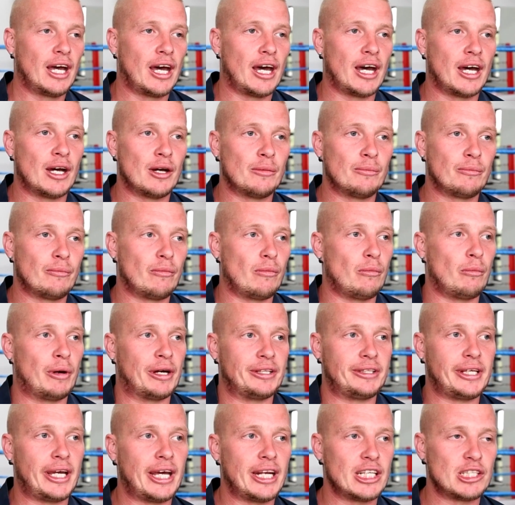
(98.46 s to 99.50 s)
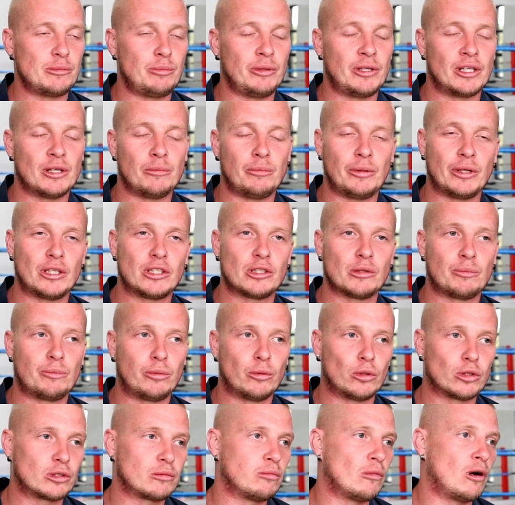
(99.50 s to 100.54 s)
Um, my dad has been a big
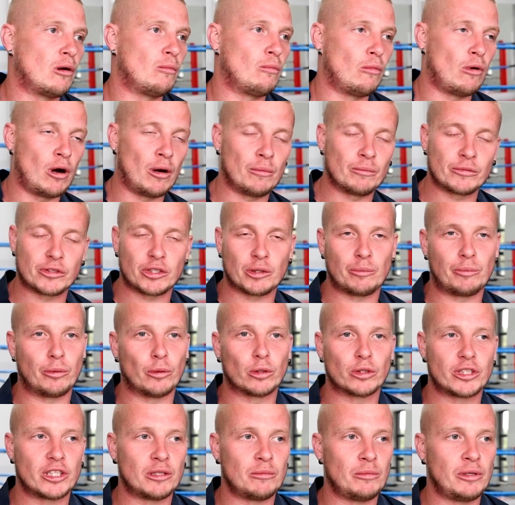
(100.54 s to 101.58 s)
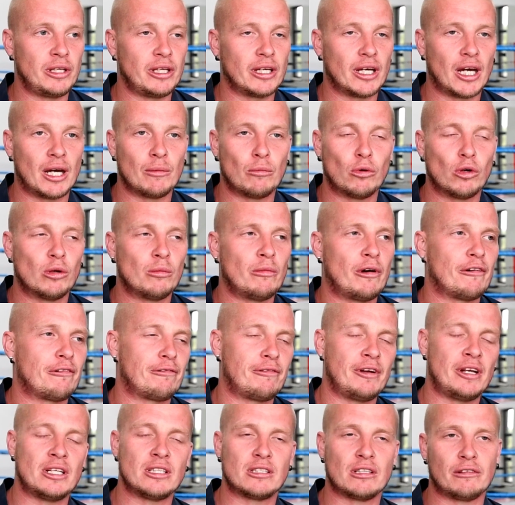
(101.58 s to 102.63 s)
support, my mom supported me, um, all my
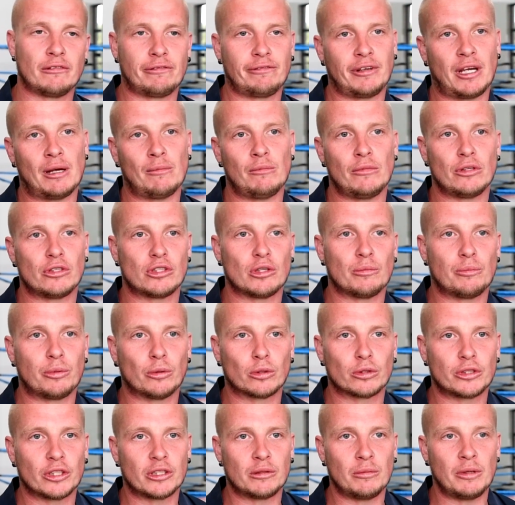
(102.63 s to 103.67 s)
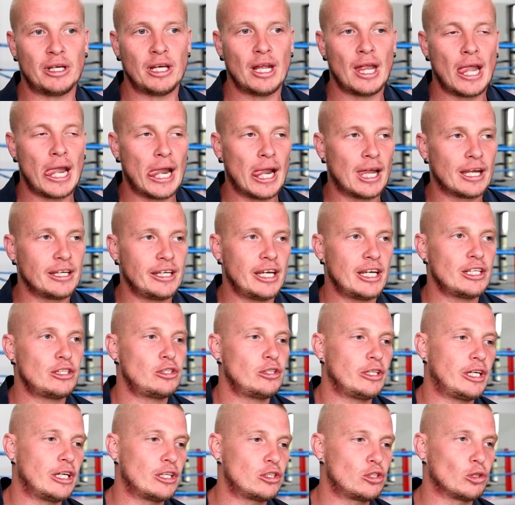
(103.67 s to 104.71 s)
friends and family supported me. Yes,
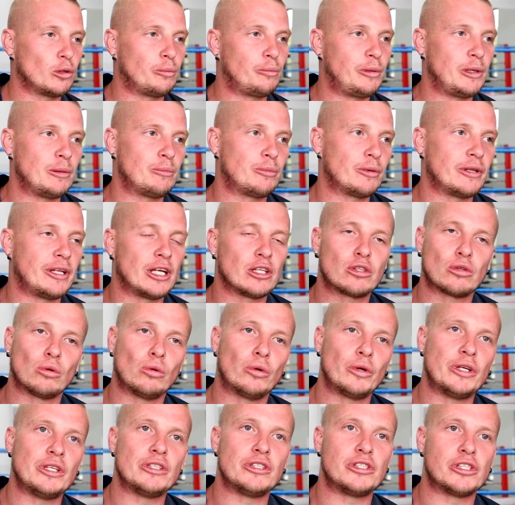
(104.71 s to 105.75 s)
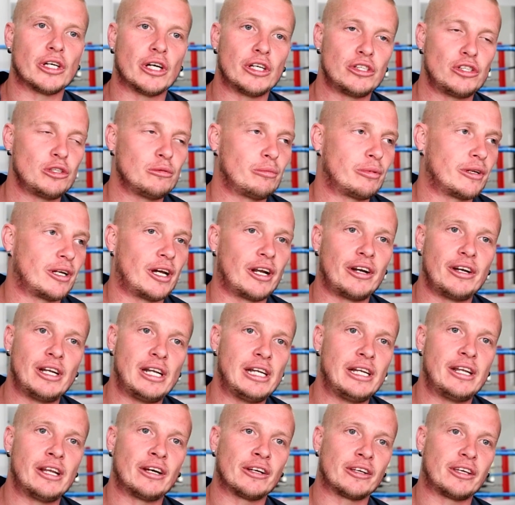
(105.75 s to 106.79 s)
you get your people that will always judge you, but I
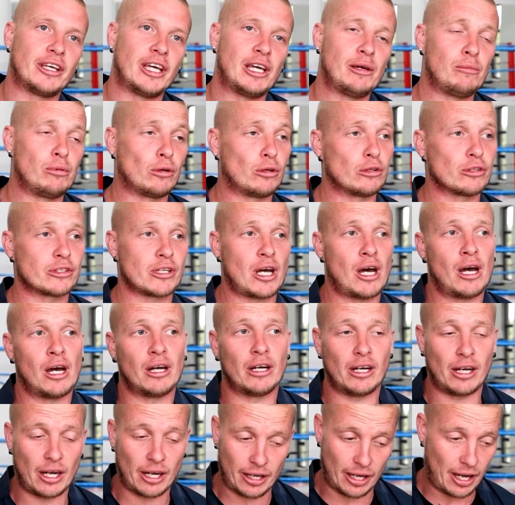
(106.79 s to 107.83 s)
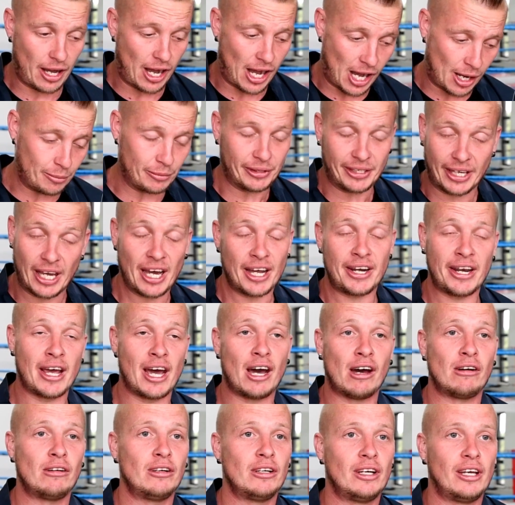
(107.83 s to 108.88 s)
really don't care because I, I'm here
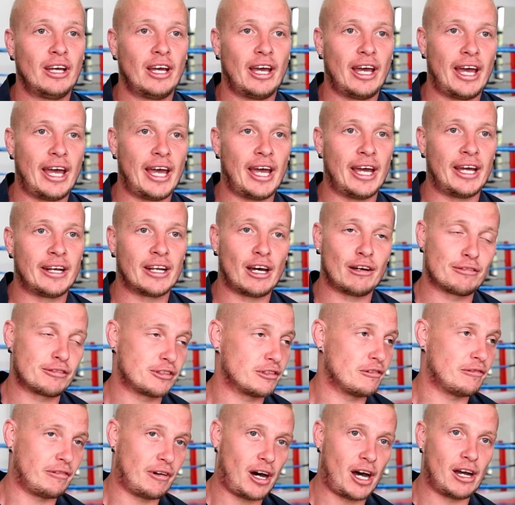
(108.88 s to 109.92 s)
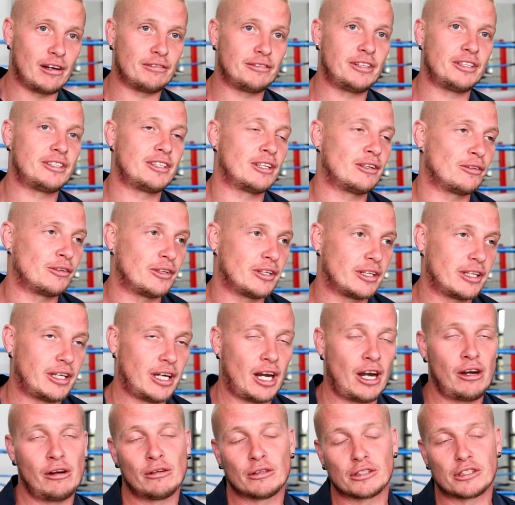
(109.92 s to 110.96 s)
now, and I've survived it, and I'm going to
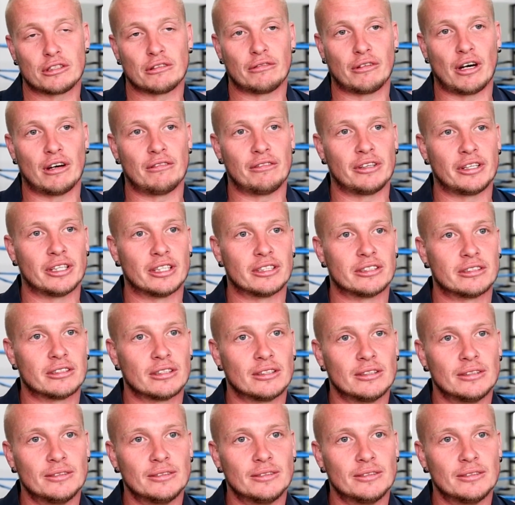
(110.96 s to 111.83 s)
carry on surviving it.